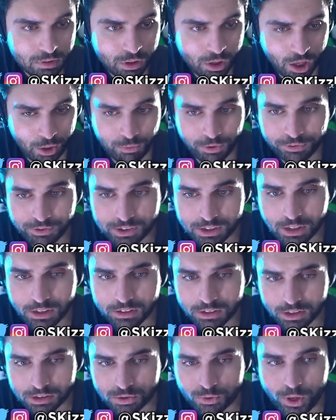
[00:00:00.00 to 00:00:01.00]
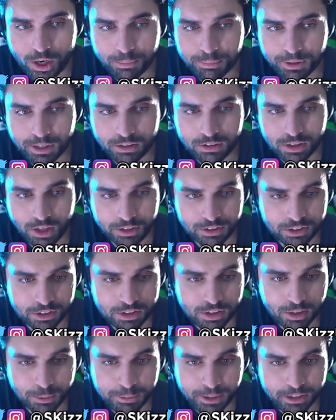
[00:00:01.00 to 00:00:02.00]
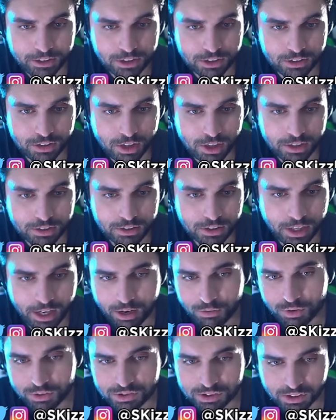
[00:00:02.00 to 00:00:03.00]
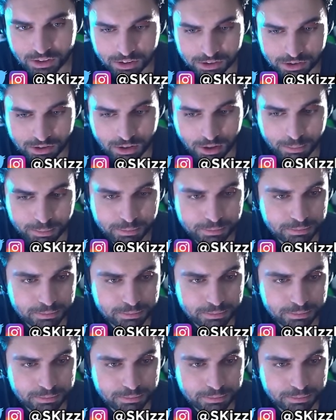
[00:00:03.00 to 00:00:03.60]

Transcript: Yeah, we've seen this one, but the other clip I did not. Yeah, we've seen this clip.